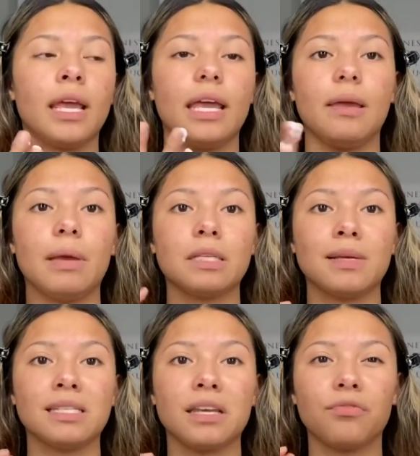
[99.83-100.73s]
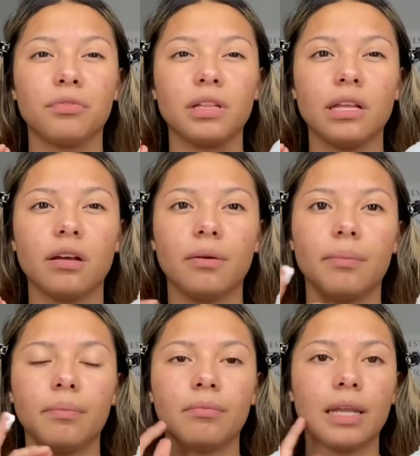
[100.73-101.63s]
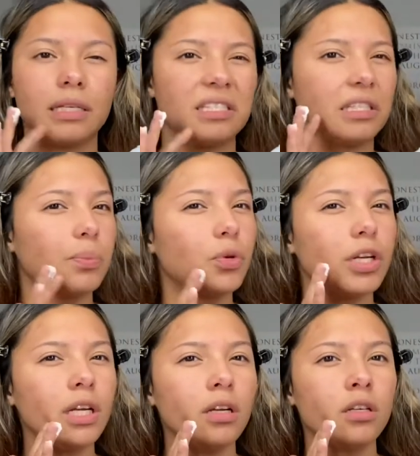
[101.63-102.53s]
it makes my skin really um like slippery.